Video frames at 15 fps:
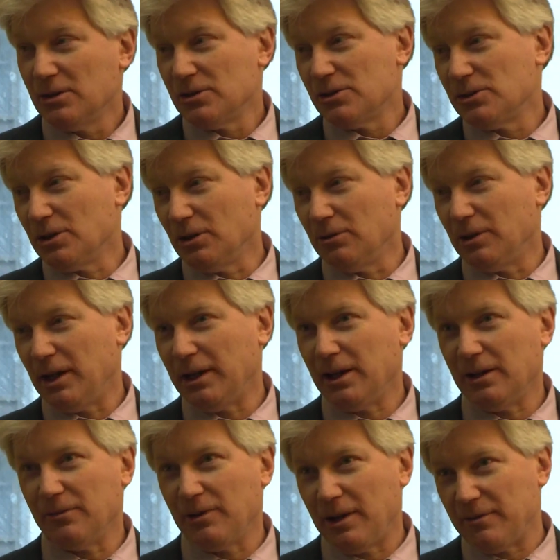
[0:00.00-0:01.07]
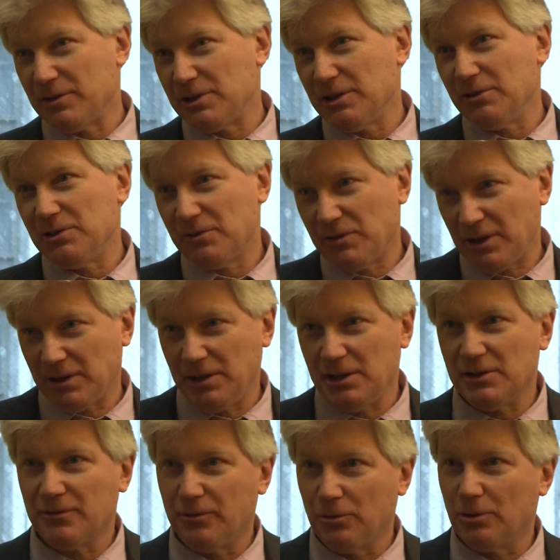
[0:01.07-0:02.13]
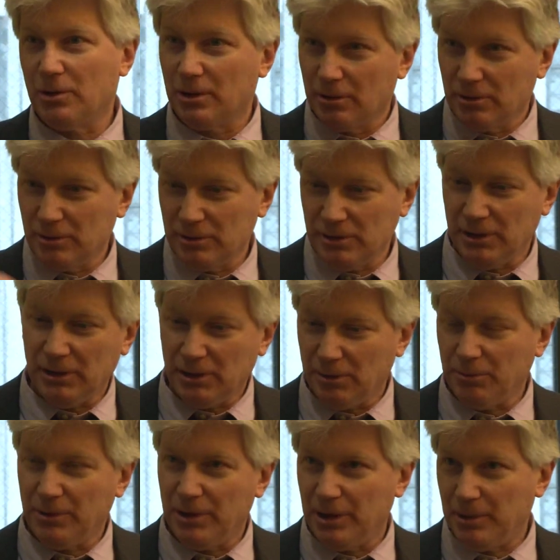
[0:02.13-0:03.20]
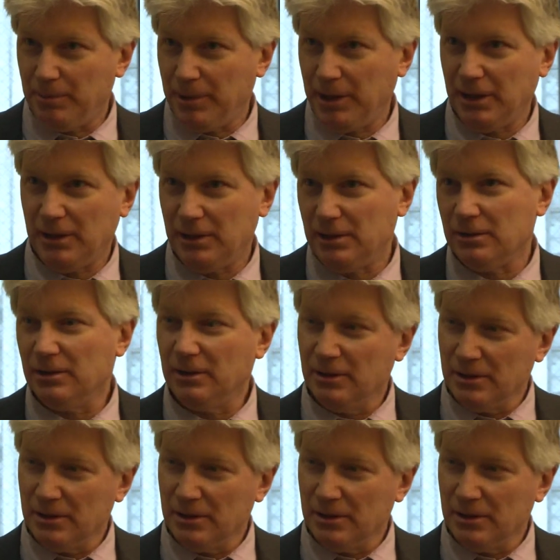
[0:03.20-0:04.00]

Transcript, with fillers: So I kind of have a series of techniques for dealing with the pain,